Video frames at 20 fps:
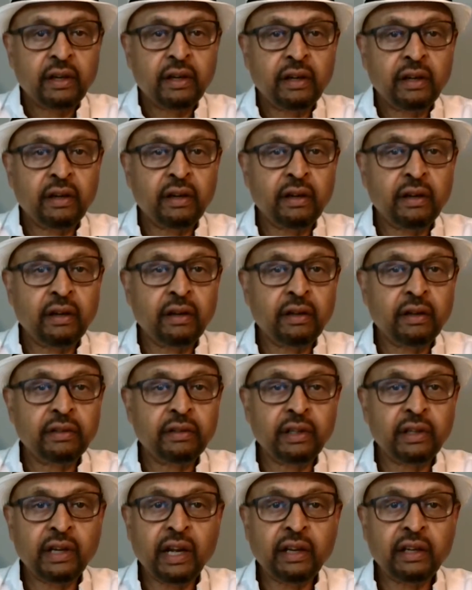The
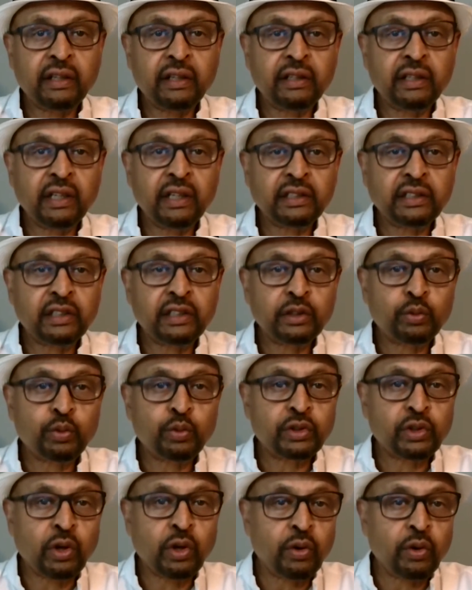United Nations
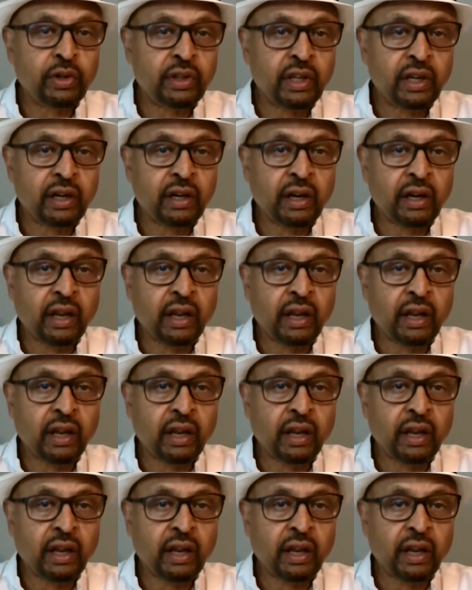was going there.